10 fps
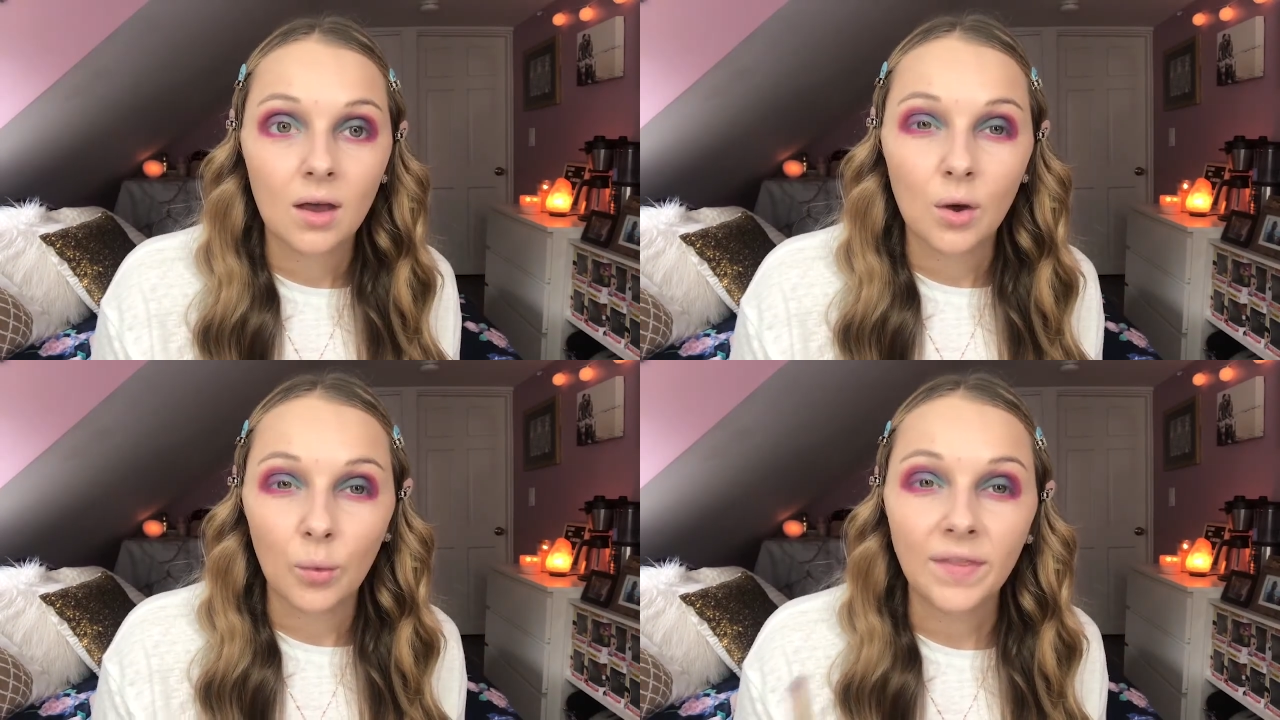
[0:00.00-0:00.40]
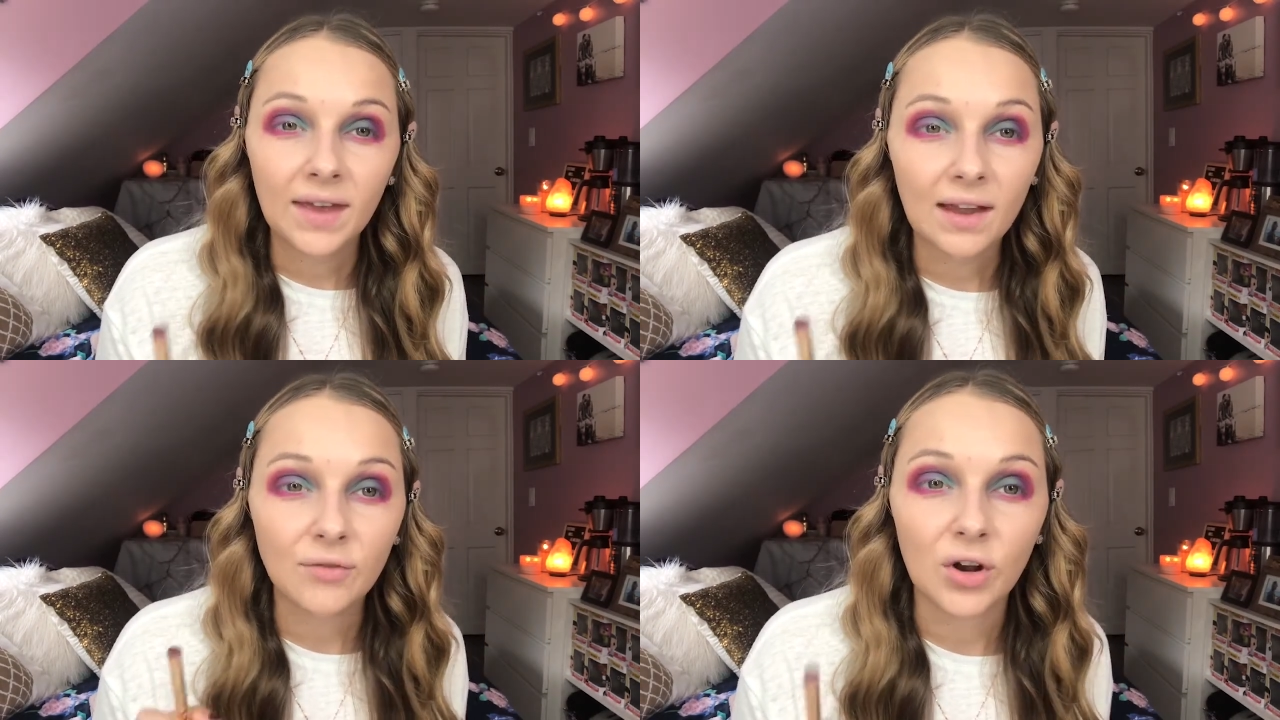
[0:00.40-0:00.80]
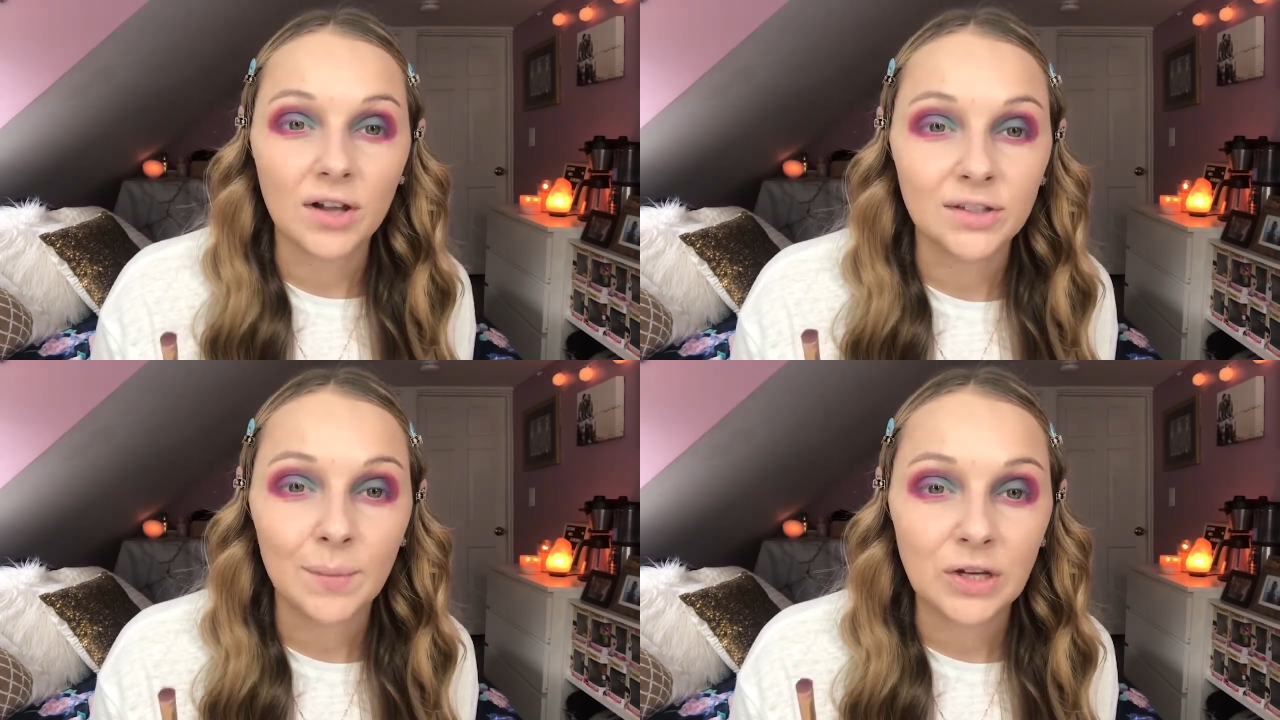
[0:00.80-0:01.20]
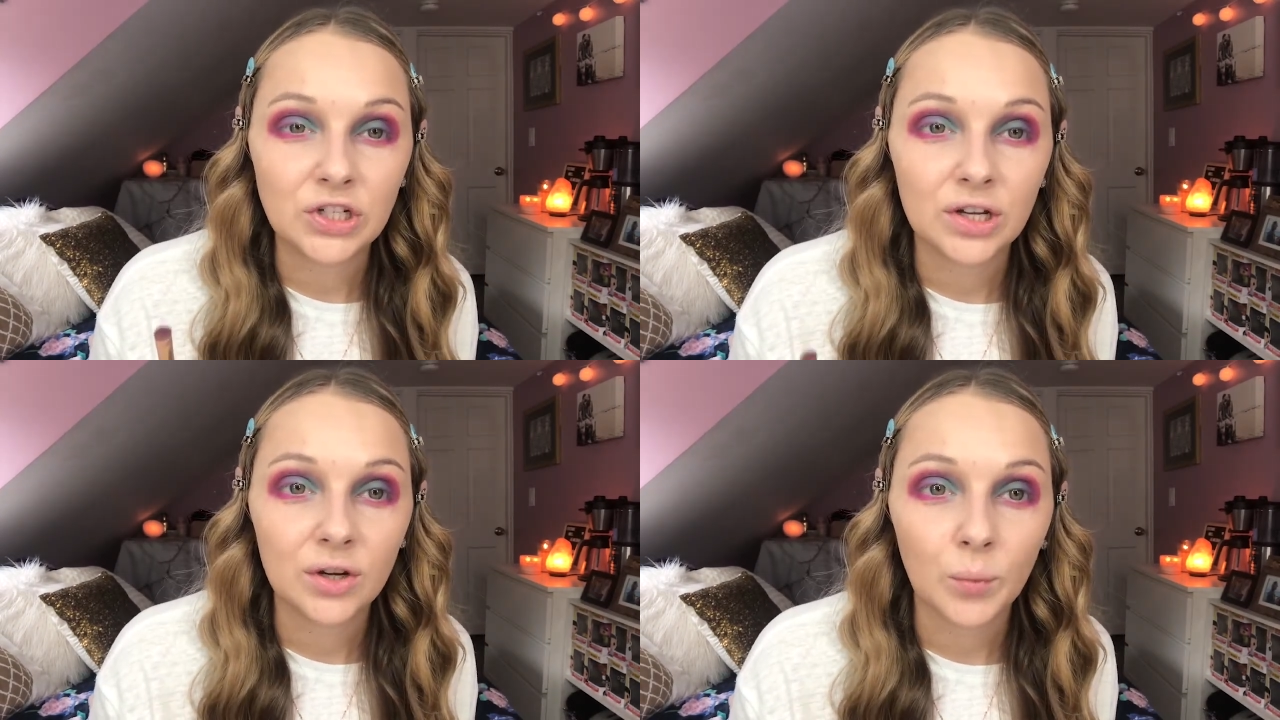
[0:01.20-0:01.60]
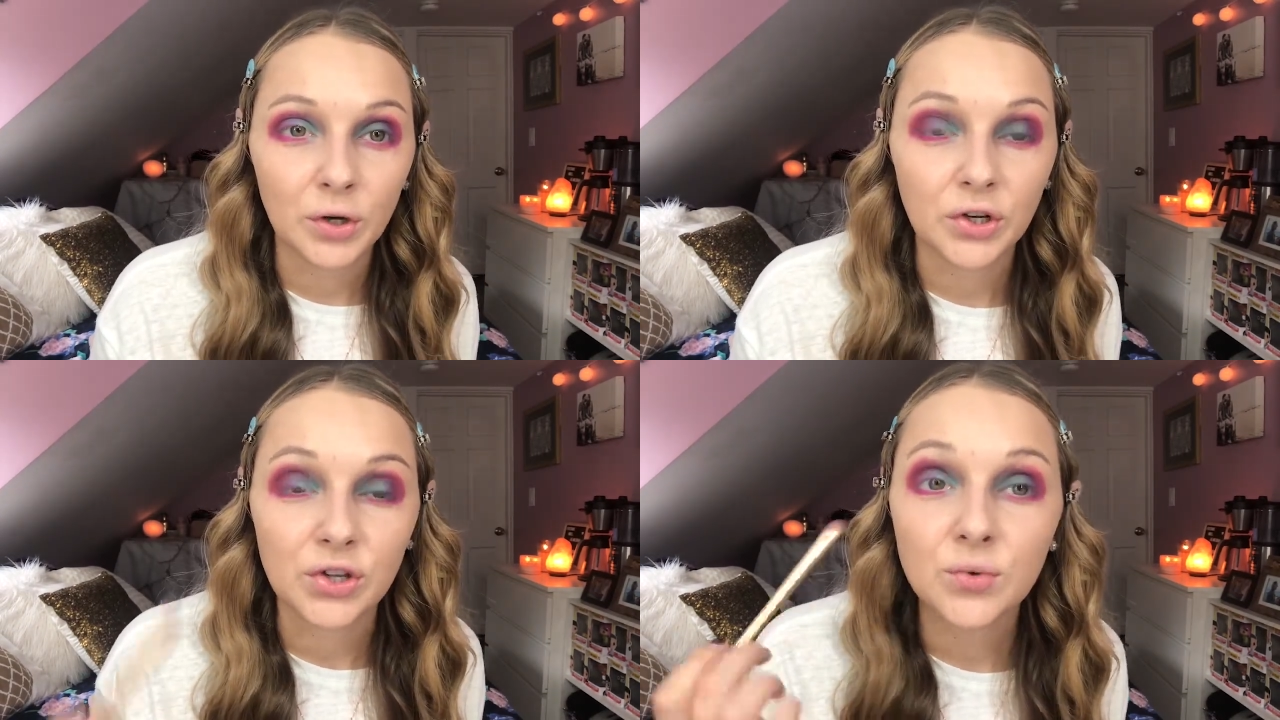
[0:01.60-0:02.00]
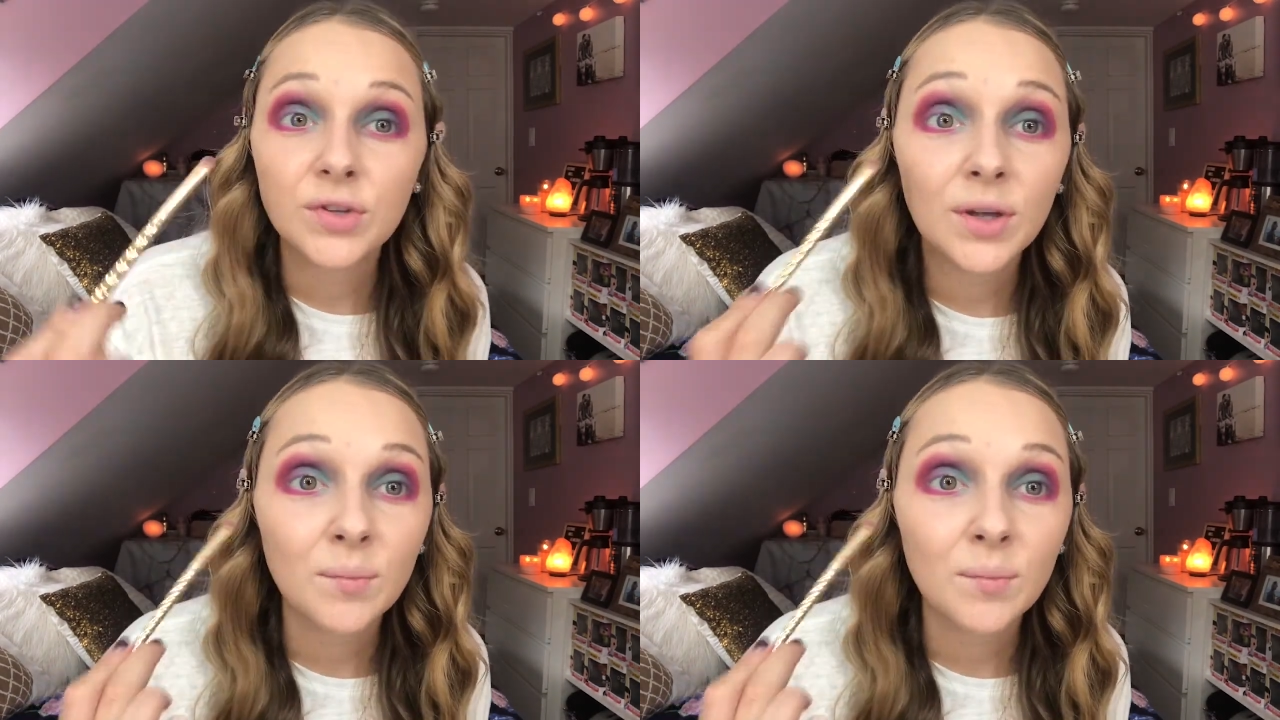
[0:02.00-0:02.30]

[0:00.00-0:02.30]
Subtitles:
One thing I forgot to mention, when you're using